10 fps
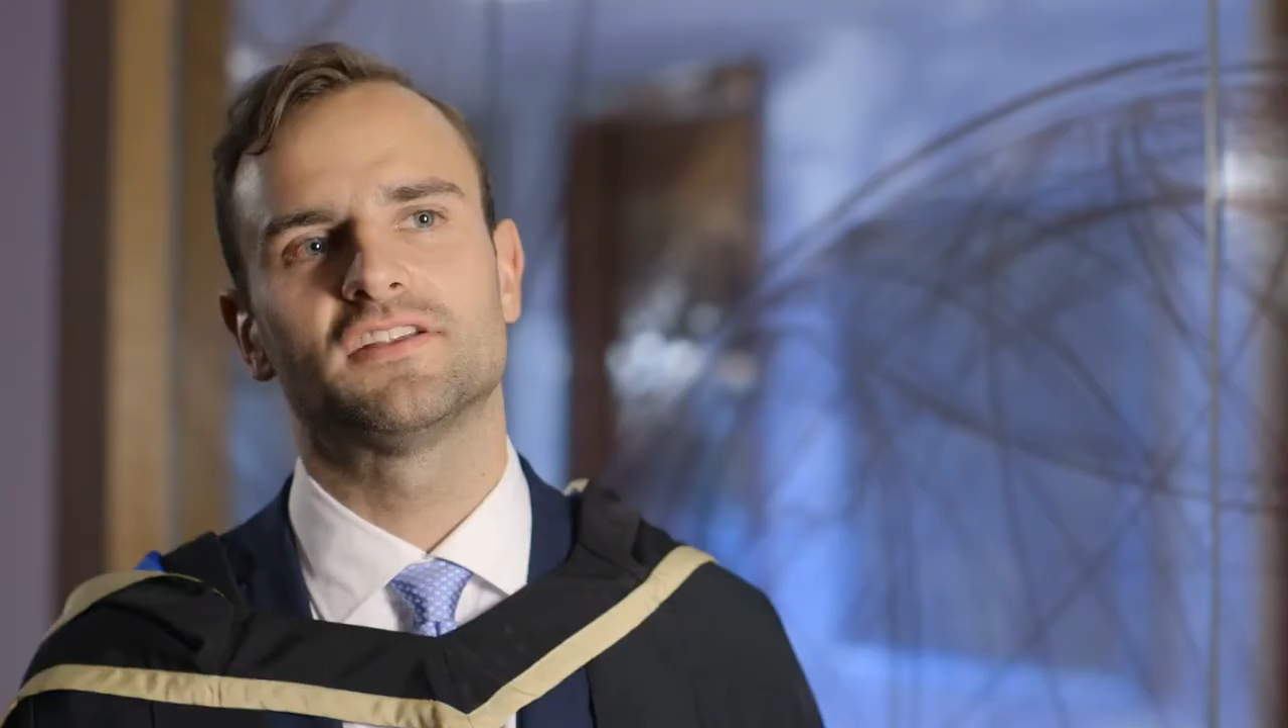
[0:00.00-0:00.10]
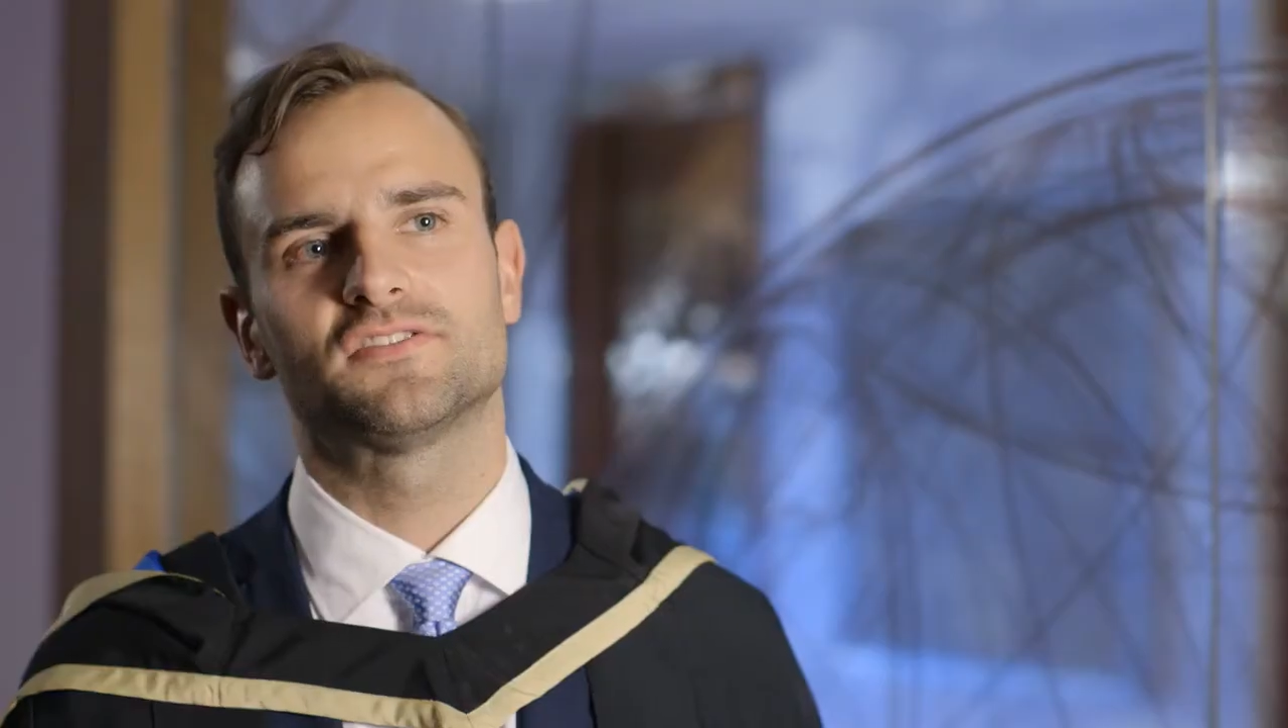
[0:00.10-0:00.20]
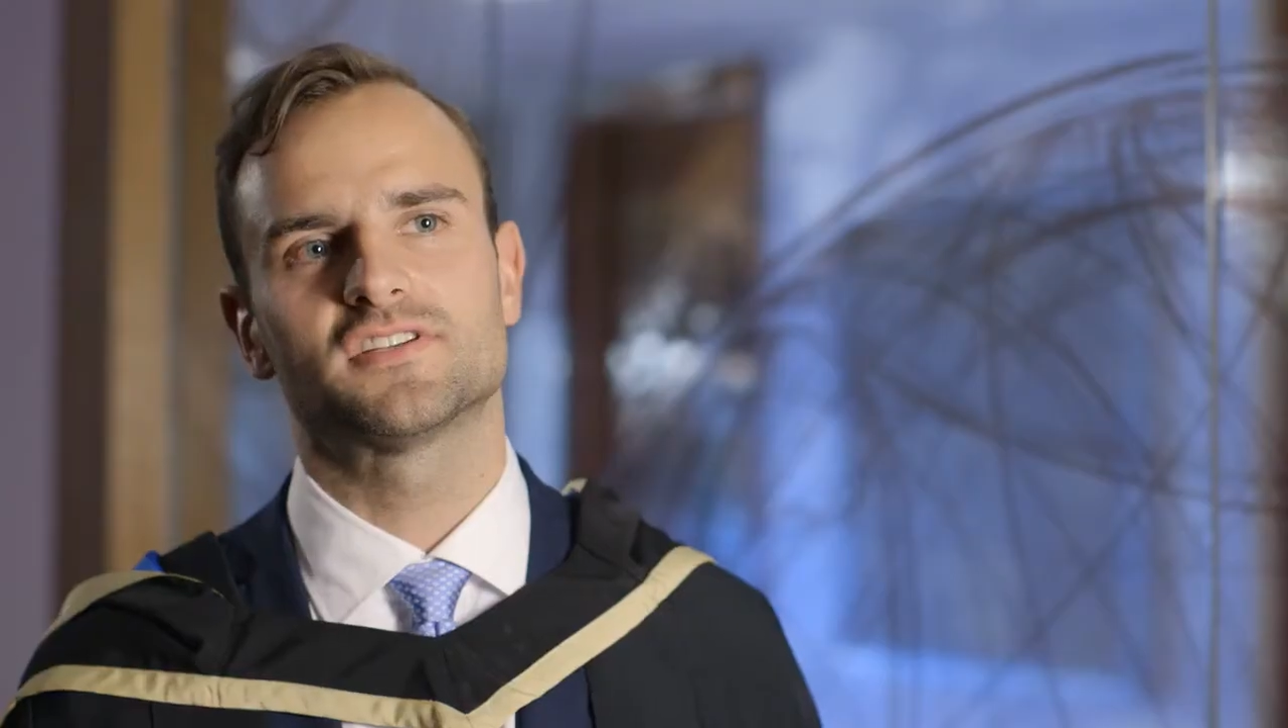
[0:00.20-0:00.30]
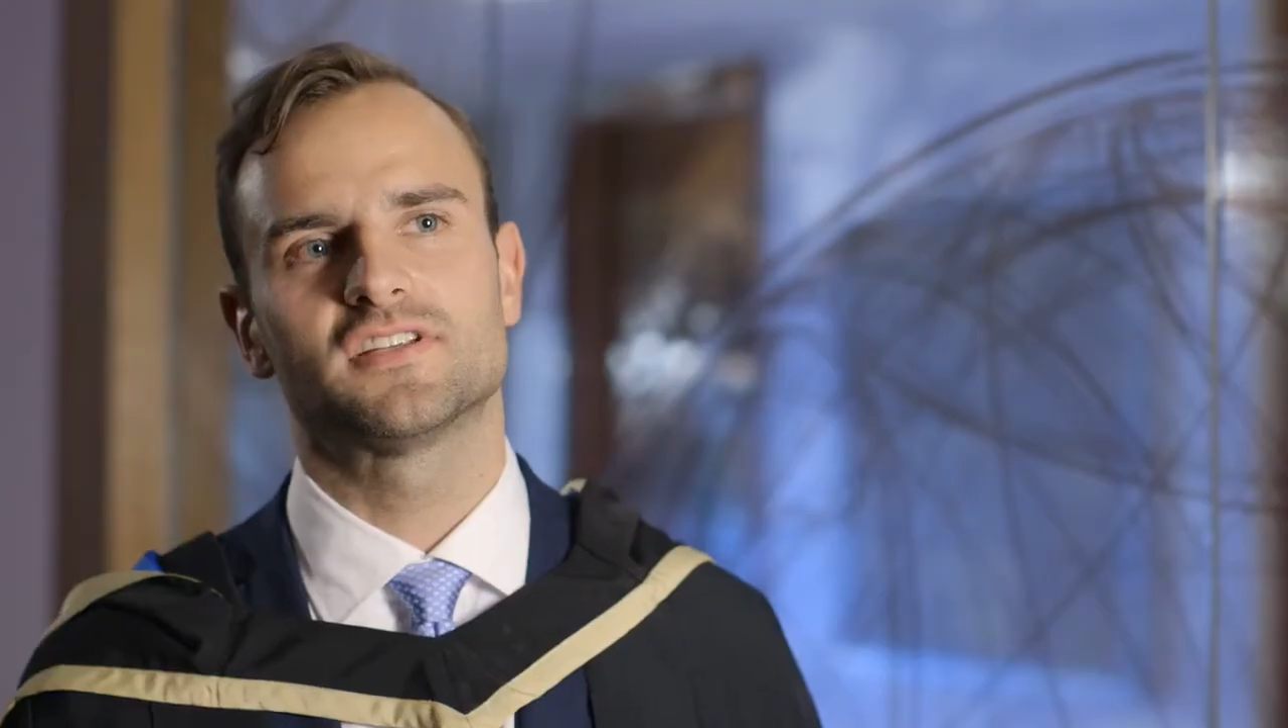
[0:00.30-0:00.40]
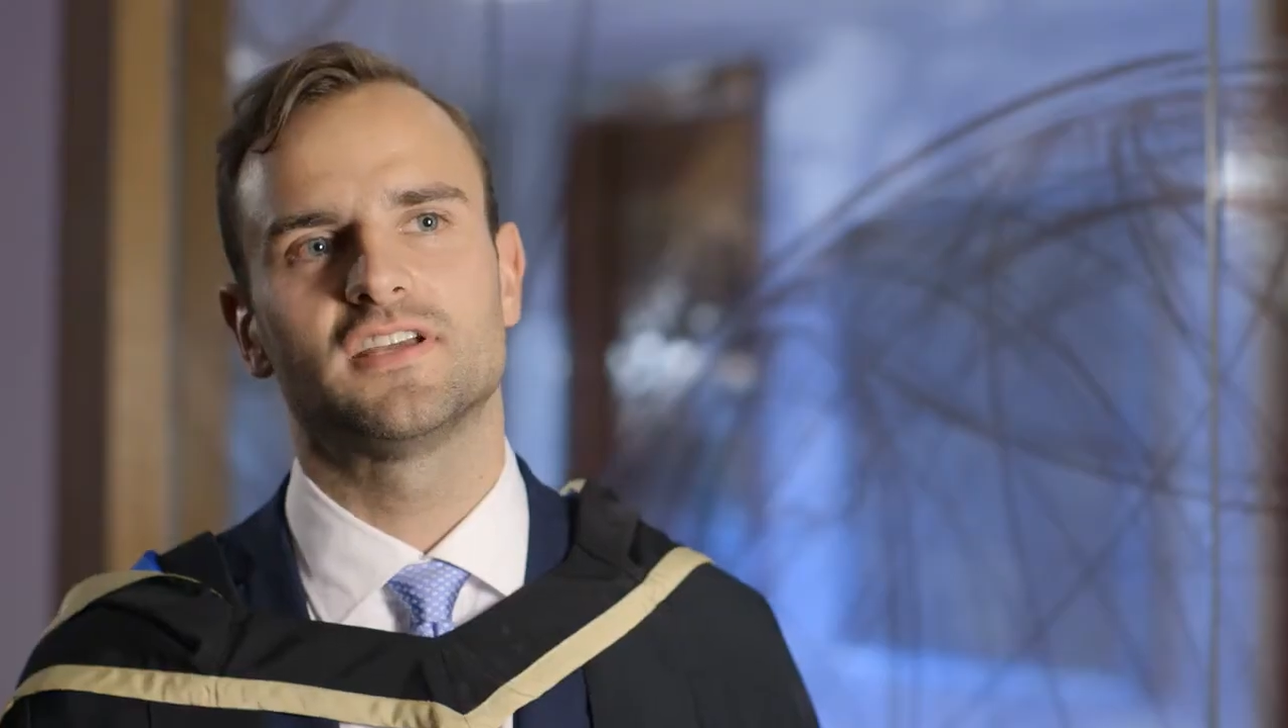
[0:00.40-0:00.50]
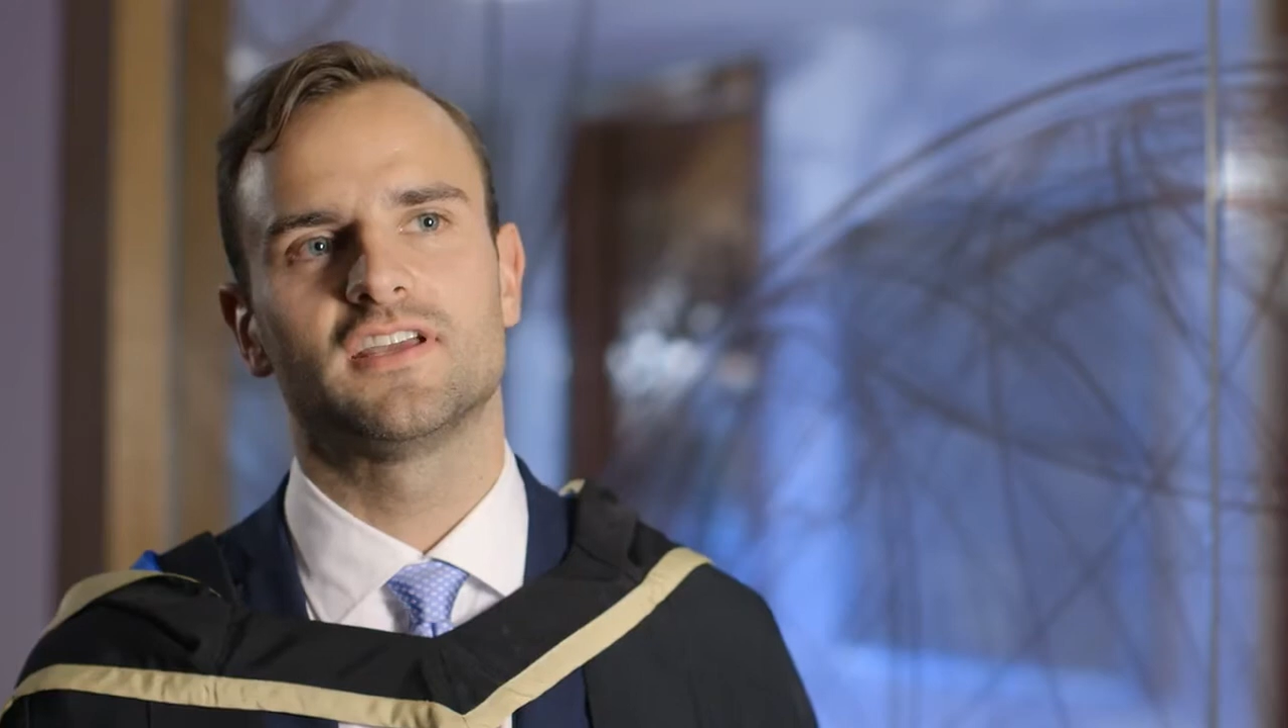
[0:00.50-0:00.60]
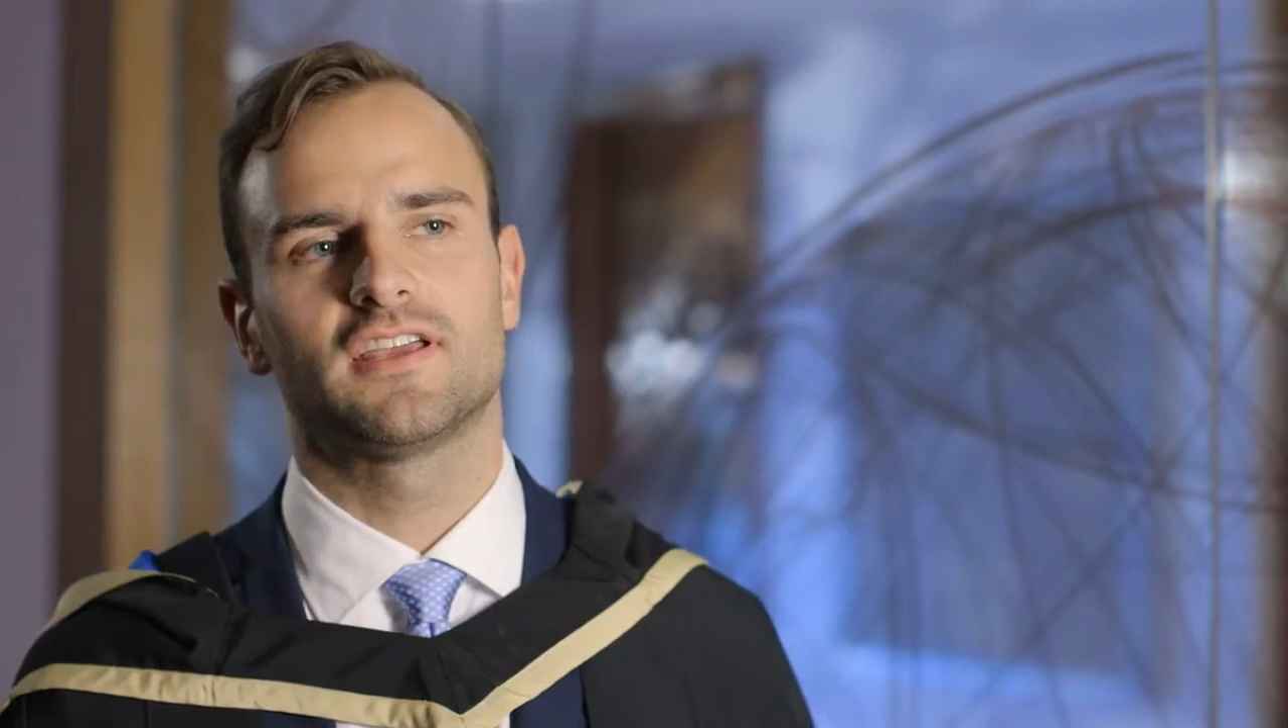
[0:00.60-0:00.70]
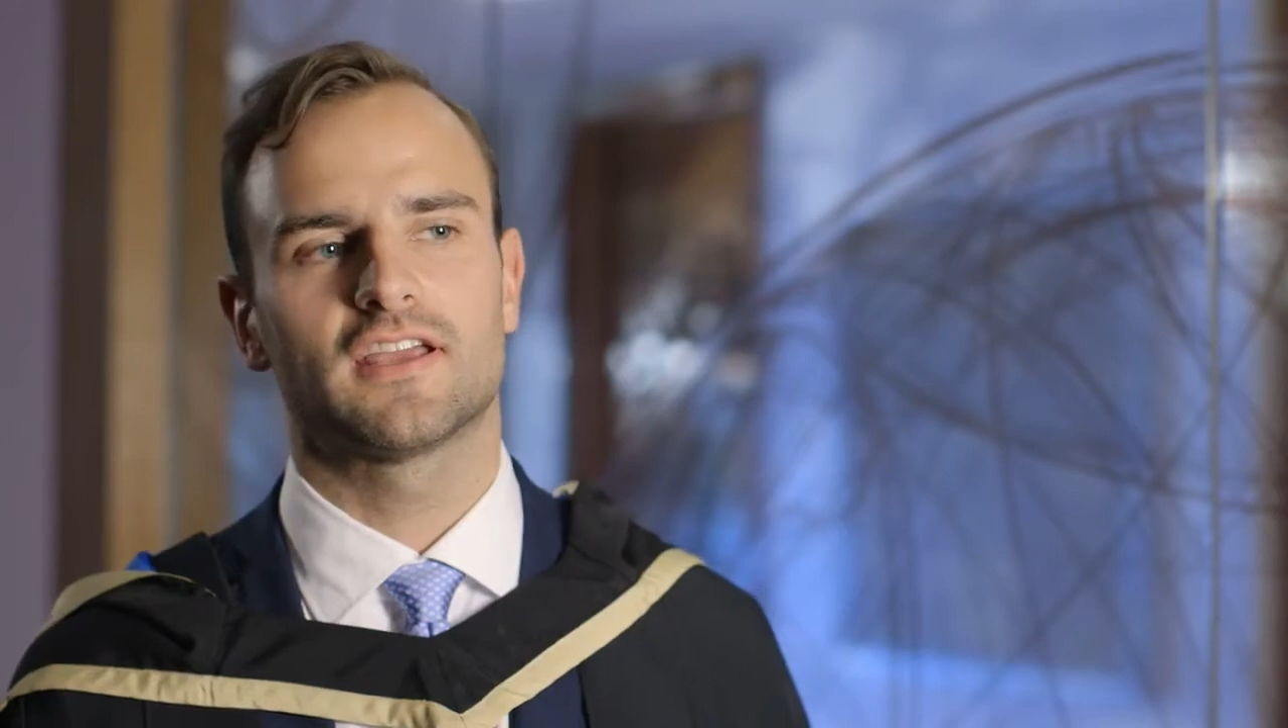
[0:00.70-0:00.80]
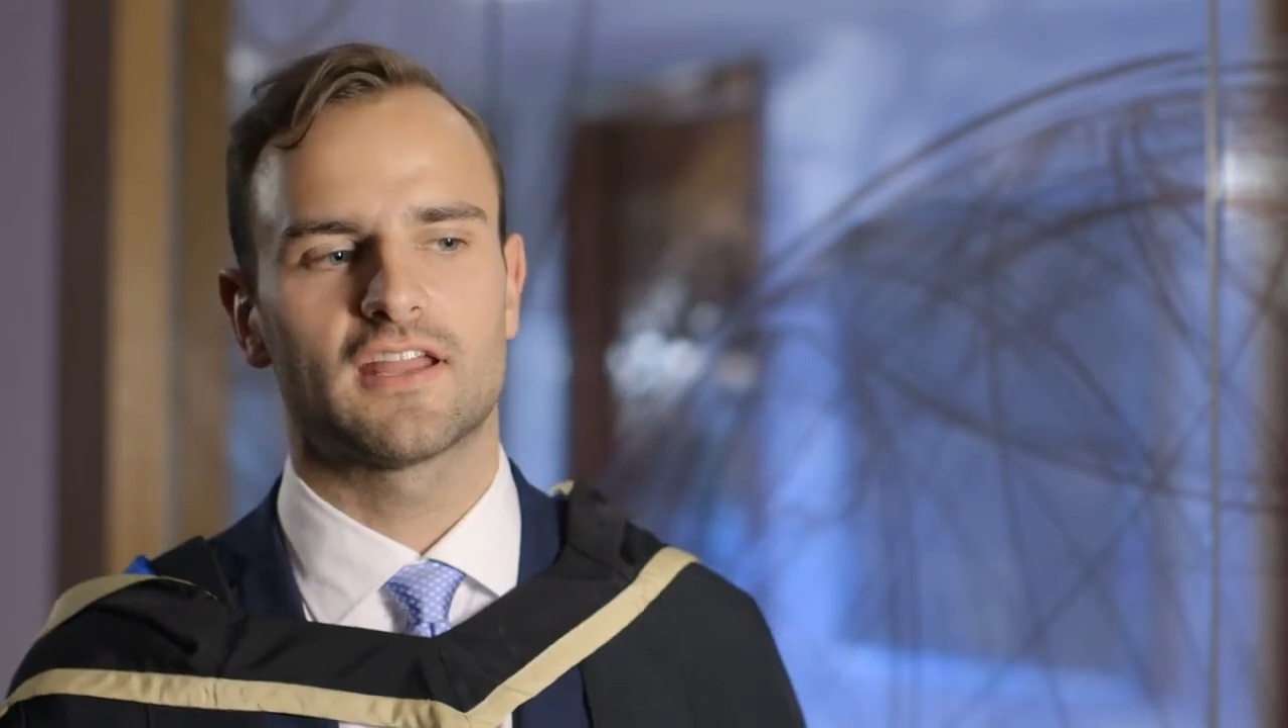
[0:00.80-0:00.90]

interesting,